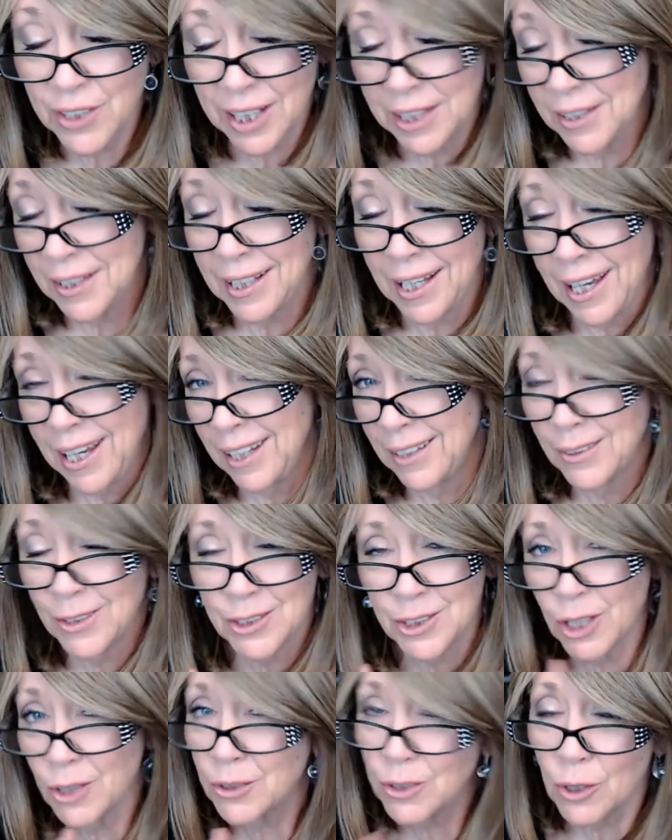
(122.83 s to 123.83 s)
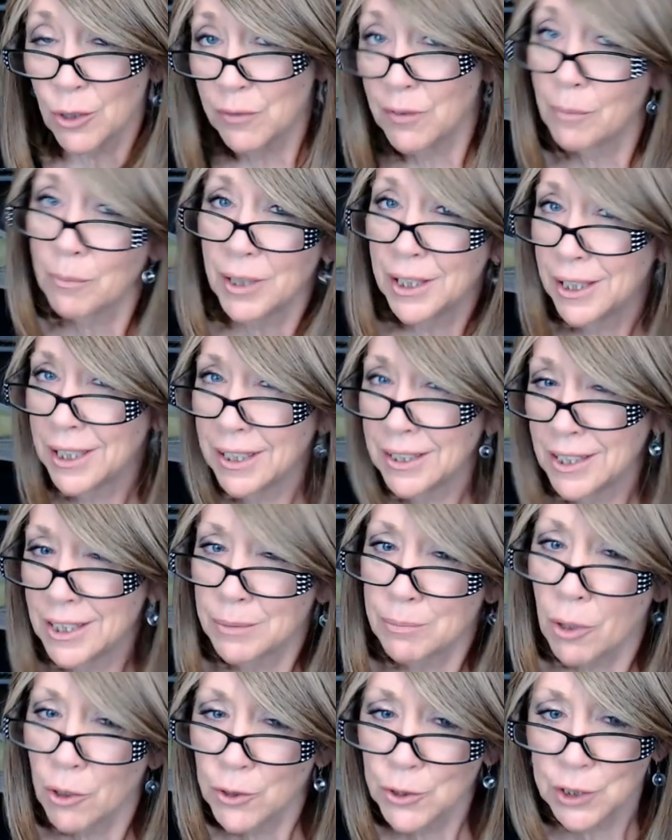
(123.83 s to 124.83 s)
the eighth. Don't know if I'm going to get this
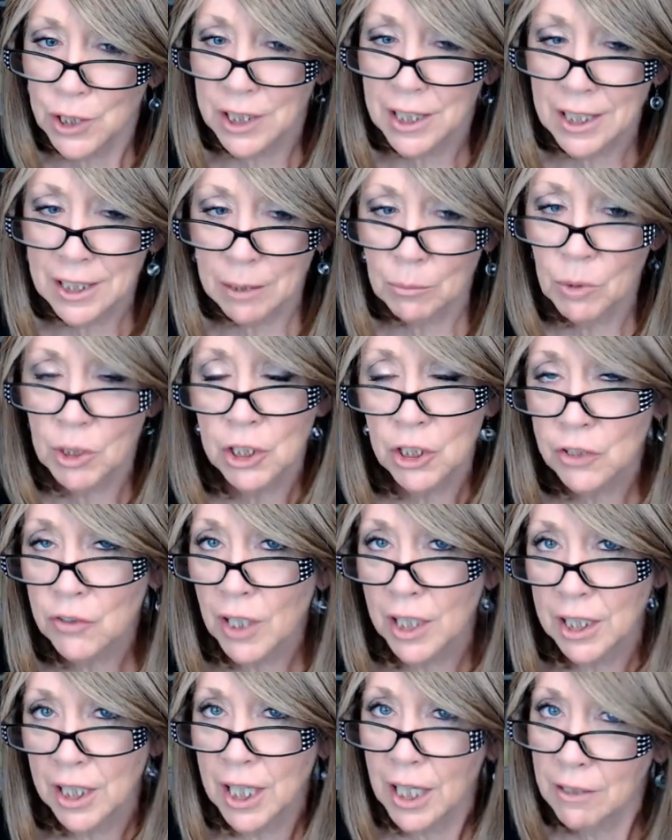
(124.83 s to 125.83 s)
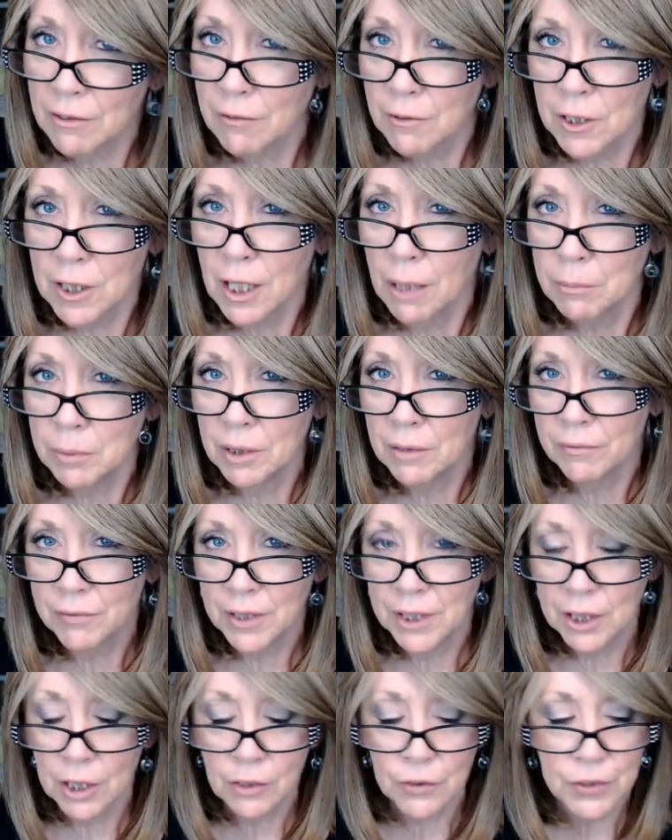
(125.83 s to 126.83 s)
posted because I'm going to try to get a couple of
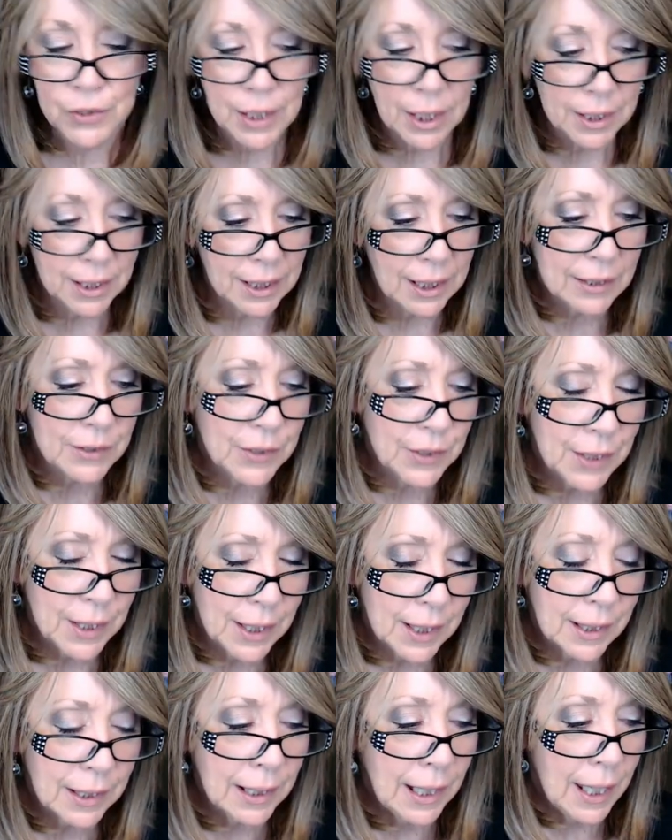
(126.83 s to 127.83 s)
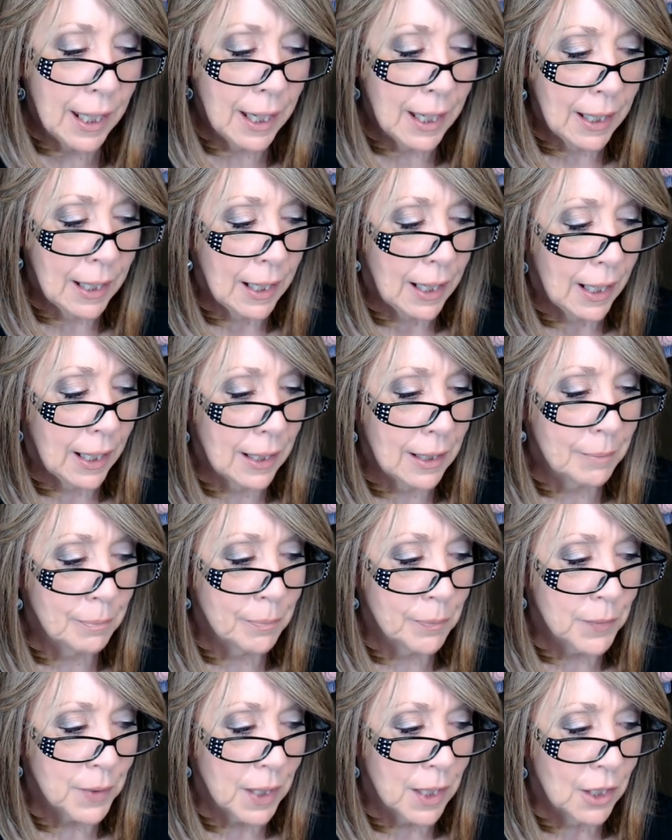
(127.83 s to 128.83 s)
videos done again today. Um,
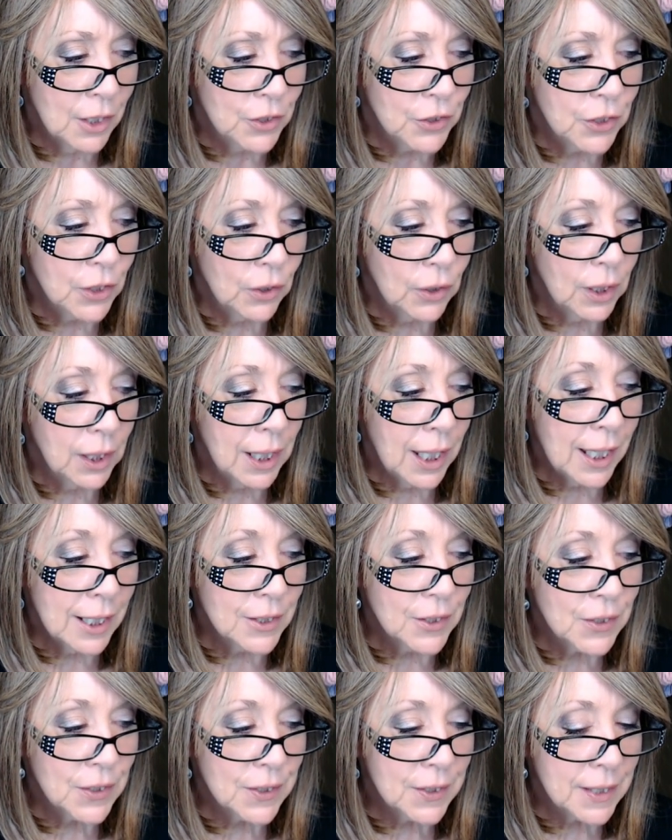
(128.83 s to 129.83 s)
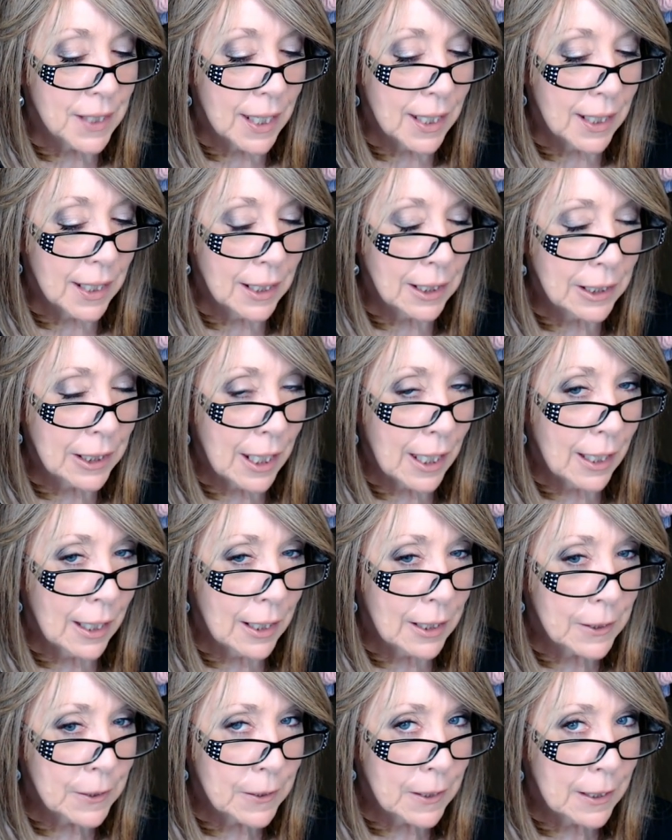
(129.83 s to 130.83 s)
so let's say
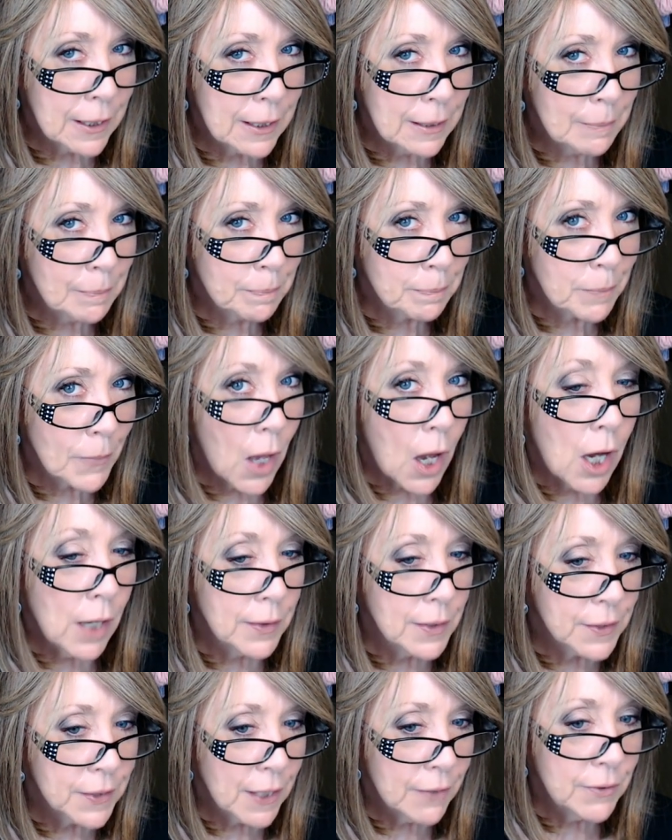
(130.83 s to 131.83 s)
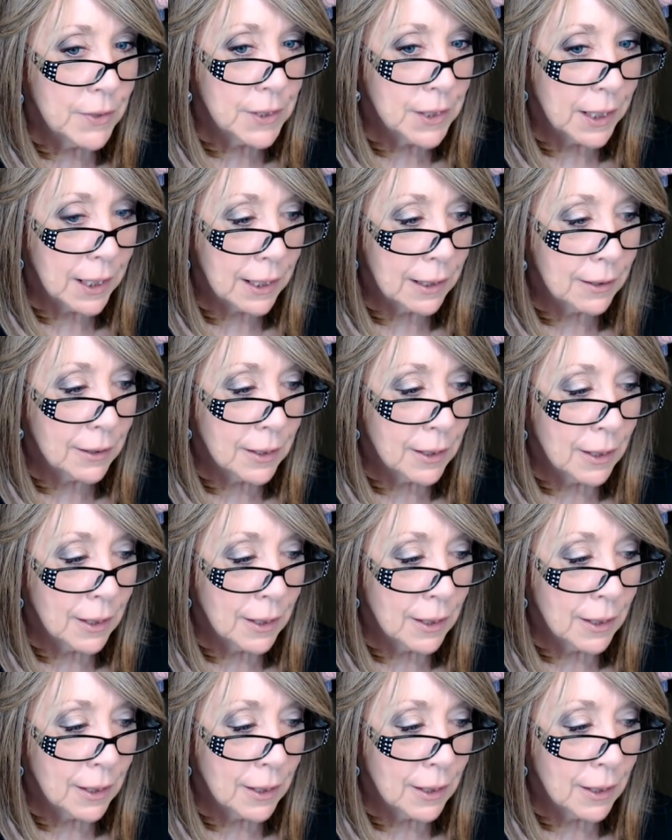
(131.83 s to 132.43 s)
that um, on the seventeenth,